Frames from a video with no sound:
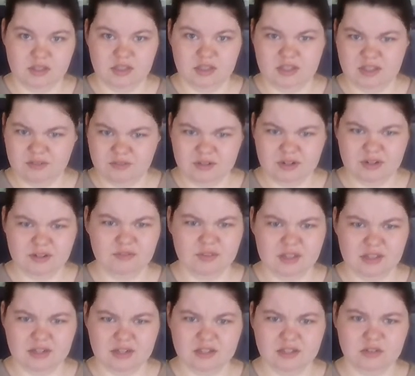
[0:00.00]
even if
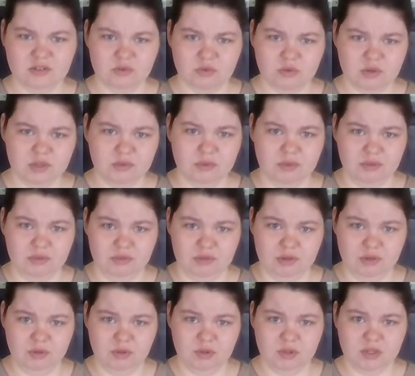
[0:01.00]
they disagree with
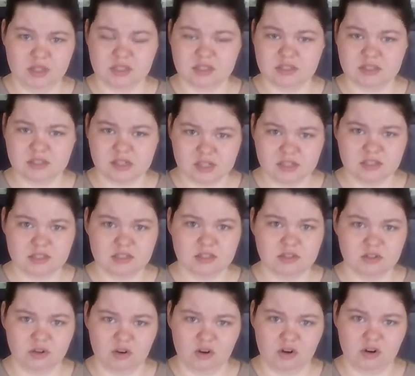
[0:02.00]
you, because
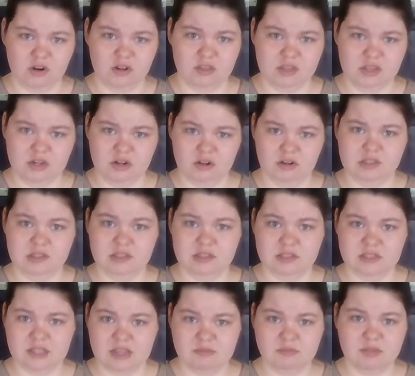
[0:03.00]
chances are they are in the
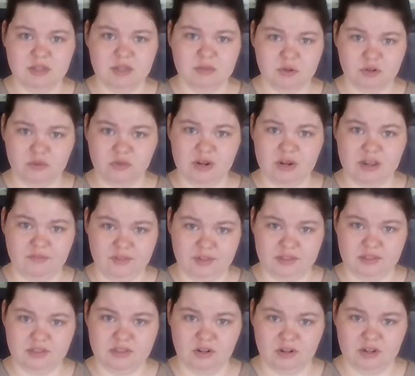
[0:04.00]
same
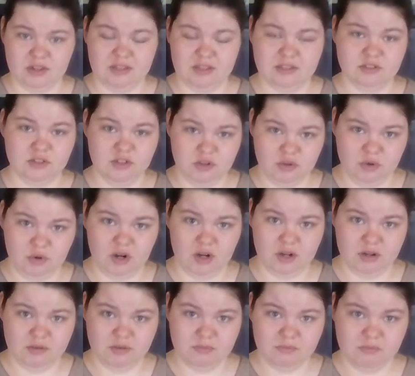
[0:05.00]
demographics as you
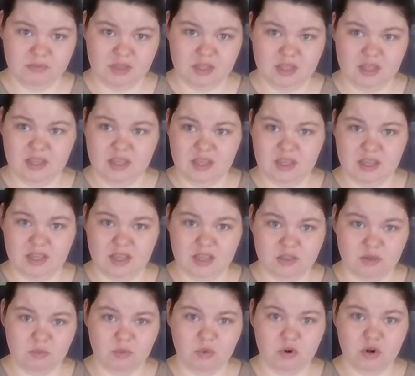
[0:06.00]
are. And
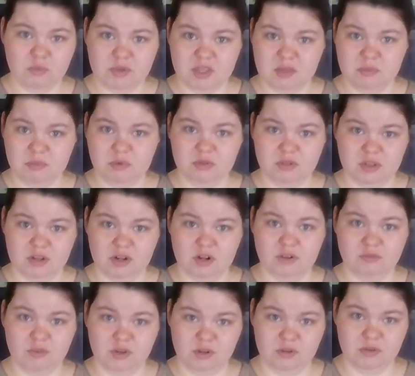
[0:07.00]
the more people that
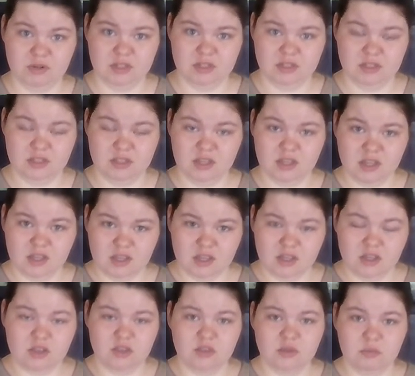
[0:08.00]
are voting,
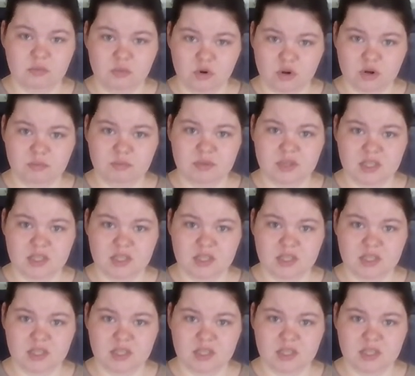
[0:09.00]
the more